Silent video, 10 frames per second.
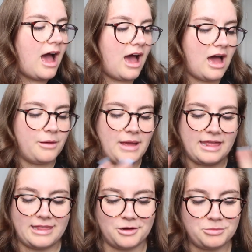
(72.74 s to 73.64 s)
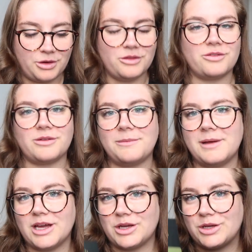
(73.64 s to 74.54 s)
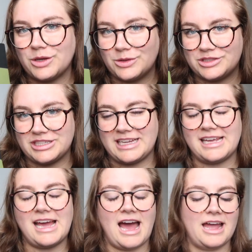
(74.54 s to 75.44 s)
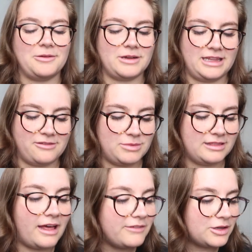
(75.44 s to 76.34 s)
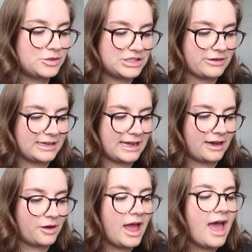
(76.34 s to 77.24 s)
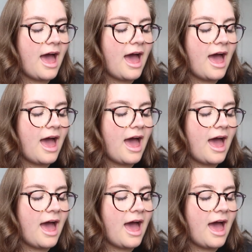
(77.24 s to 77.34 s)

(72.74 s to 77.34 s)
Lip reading: and they're both from Gucci. I really have been loving Gucci right now.